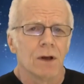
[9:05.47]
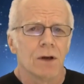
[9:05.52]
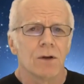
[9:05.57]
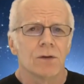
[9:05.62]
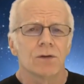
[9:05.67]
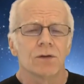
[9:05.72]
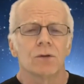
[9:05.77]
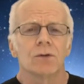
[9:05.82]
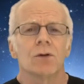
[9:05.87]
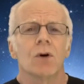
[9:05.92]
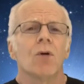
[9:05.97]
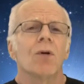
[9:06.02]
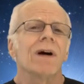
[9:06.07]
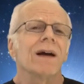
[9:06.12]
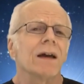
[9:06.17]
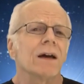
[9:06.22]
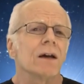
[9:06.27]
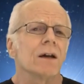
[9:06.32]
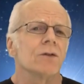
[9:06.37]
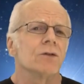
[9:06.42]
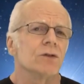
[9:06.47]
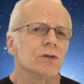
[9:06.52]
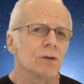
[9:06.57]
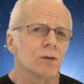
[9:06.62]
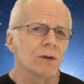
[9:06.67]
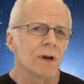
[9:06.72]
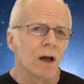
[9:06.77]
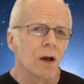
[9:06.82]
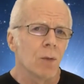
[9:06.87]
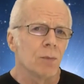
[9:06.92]
So go ahead to
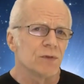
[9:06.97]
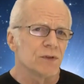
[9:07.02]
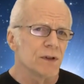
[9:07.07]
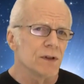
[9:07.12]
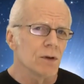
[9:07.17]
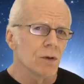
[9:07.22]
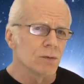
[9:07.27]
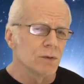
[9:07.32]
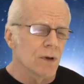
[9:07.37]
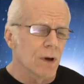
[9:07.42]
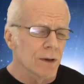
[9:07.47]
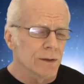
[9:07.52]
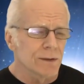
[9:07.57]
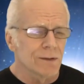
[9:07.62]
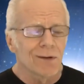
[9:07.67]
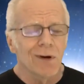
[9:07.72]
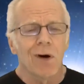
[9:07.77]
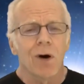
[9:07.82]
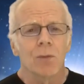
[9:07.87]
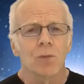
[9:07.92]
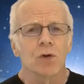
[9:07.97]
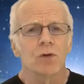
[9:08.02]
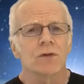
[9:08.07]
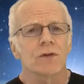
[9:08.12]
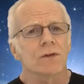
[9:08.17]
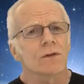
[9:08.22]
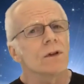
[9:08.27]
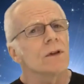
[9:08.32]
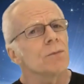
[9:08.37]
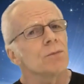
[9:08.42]
helpsheal.com or
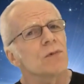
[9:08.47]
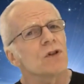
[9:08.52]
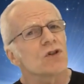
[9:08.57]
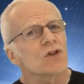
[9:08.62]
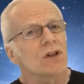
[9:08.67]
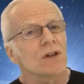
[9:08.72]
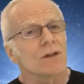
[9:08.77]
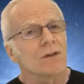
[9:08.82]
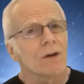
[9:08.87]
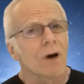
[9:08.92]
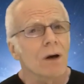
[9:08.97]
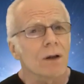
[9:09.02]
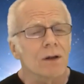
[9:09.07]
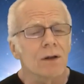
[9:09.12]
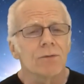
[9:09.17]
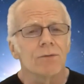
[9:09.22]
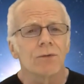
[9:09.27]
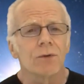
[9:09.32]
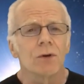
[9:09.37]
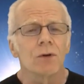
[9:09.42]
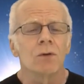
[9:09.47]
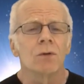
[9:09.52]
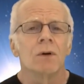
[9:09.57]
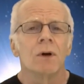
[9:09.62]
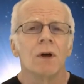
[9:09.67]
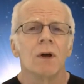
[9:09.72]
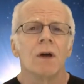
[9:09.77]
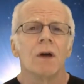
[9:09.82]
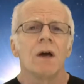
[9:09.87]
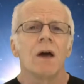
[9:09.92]
sleepmachine.info
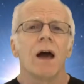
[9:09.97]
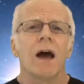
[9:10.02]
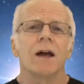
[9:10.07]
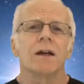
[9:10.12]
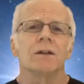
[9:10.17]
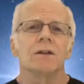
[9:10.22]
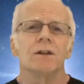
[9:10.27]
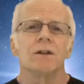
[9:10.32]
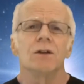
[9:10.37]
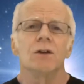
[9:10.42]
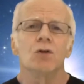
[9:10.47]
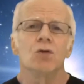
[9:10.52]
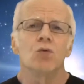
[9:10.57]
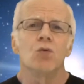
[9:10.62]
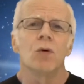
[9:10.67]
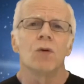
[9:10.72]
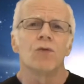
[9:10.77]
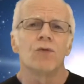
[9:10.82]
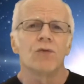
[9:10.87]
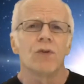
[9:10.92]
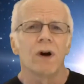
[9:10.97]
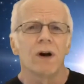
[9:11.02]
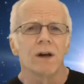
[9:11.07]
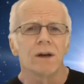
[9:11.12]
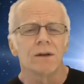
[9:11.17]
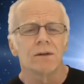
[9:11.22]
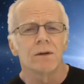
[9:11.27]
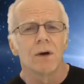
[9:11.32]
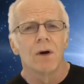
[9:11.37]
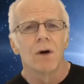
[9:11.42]
and you will
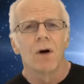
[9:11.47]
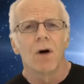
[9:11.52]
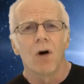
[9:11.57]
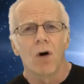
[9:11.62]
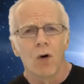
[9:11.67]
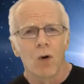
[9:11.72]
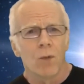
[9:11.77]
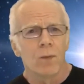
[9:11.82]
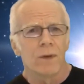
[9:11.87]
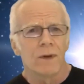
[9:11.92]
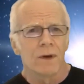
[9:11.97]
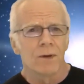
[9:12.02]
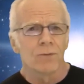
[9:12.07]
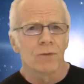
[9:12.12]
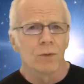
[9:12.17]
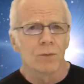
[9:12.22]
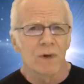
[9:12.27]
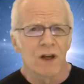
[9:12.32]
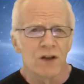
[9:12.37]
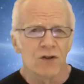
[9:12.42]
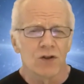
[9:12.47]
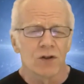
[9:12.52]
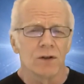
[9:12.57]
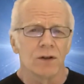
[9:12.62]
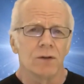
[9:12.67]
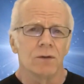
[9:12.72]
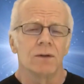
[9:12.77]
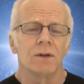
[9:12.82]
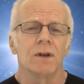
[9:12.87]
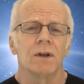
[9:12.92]
find all the information
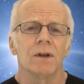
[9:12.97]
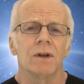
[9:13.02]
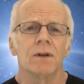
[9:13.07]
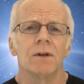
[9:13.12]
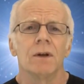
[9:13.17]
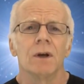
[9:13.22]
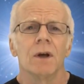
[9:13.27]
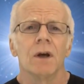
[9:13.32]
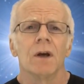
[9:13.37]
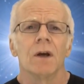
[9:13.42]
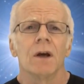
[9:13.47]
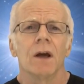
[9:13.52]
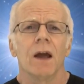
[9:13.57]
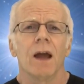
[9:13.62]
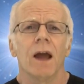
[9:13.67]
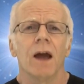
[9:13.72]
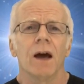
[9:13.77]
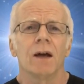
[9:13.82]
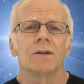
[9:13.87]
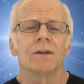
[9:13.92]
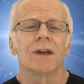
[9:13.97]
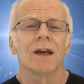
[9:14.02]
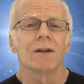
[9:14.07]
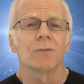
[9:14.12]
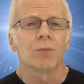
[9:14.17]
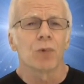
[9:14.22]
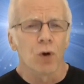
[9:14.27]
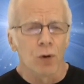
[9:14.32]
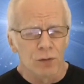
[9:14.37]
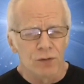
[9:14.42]
you need and can
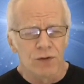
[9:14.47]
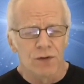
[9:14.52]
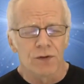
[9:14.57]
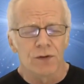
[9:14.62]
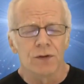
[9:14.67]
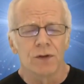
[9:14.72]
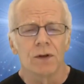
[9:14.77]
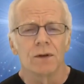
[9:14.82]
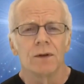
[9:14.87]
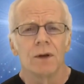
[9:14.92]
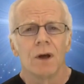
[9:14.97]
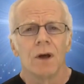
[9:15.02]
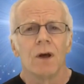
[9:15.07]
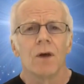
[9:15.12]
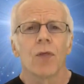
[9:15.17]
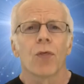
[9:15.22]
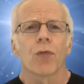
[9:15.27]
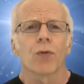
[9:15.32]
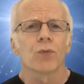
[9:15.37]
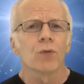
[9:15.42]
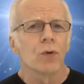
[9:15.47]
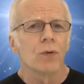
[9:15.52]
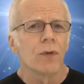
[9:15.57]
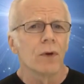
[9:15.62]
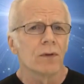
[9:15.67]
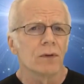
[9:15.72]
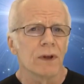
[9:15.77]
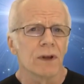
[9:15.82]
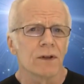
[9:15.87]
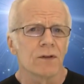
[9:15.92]
purchase it through the
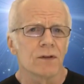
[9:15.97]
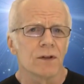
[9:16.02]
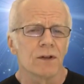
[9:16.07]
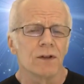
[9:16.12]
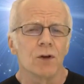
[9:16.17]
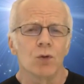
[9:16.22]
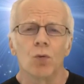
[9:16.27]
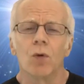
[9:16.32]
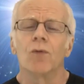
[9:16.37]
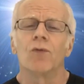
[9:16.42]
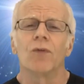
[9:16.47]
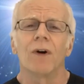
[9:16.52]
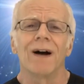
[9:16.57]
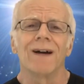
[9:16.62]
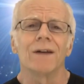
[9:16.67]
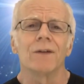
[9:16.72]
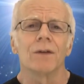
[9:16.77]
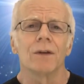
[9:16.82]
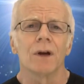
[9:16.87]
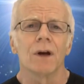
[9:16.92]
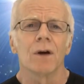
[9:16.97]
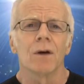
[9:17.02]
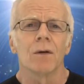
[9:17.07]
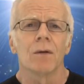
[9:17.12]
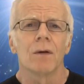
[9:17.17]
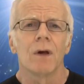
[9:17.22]
links that you will find there.